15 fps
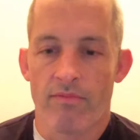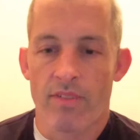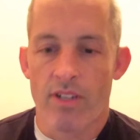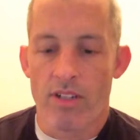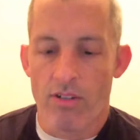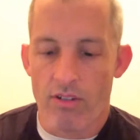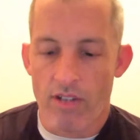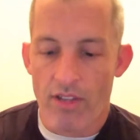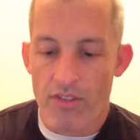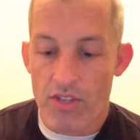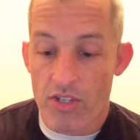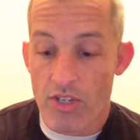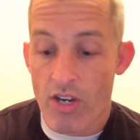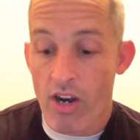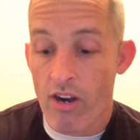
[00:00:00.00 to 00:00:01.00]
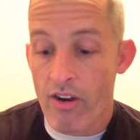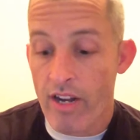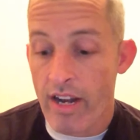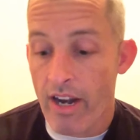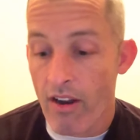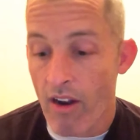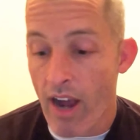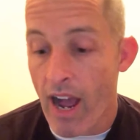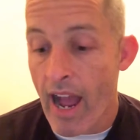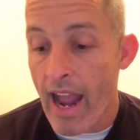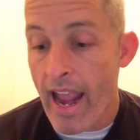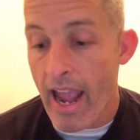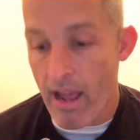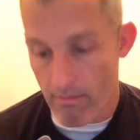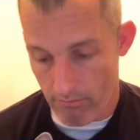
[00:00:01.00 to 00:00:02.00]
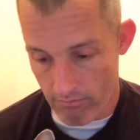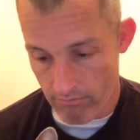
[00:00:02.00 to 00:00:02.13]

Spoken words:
You're not the star in here, I am.